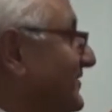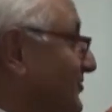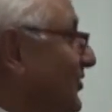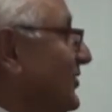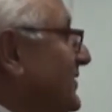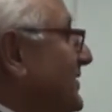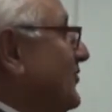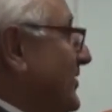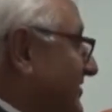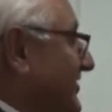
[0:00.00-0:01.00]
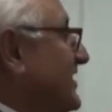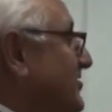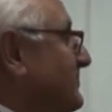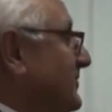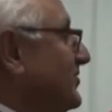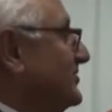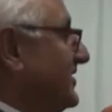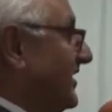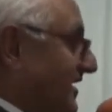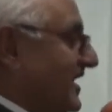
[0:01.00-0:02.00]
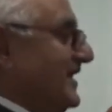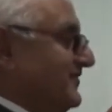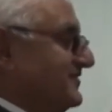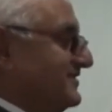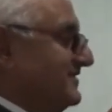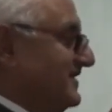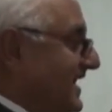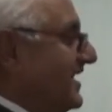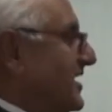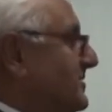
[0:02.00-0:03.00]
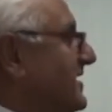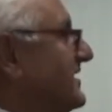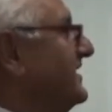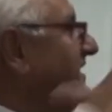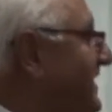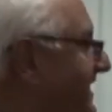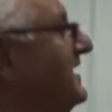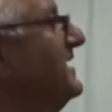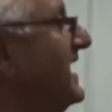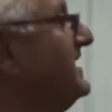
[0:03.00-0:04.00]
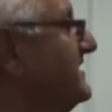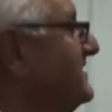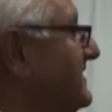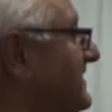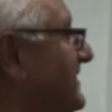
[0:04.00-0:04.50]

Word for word: So we are trying to promote archives like RMRL, like